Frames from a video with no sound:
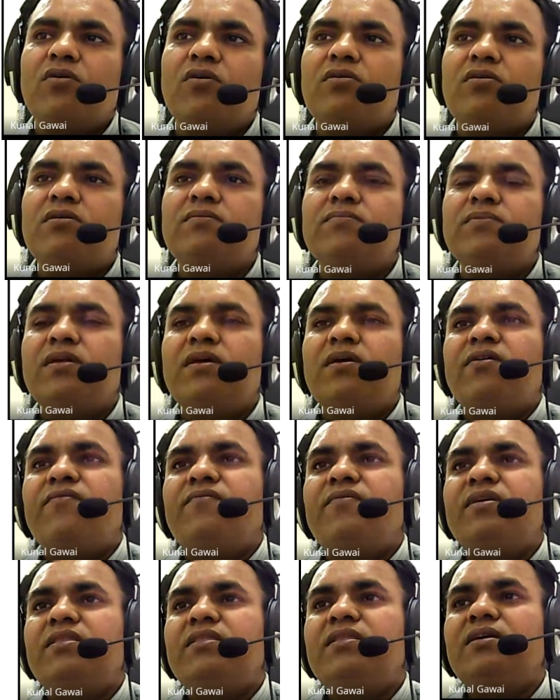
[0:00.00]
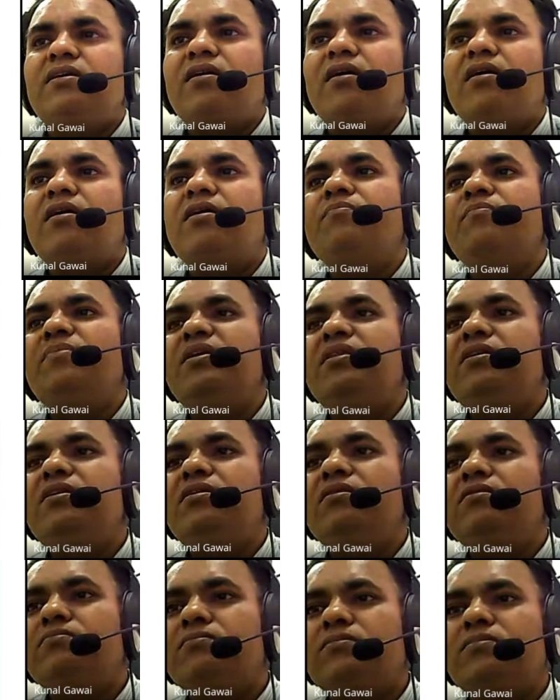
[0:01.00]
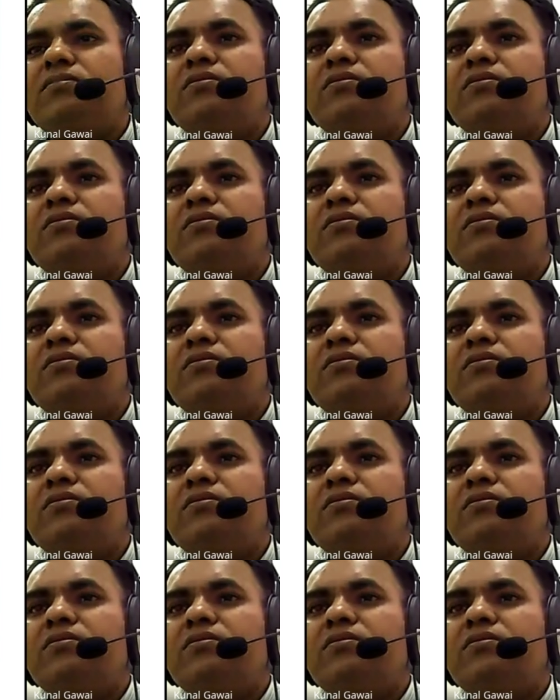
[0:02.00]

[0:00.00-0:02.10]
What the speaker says: or when there are many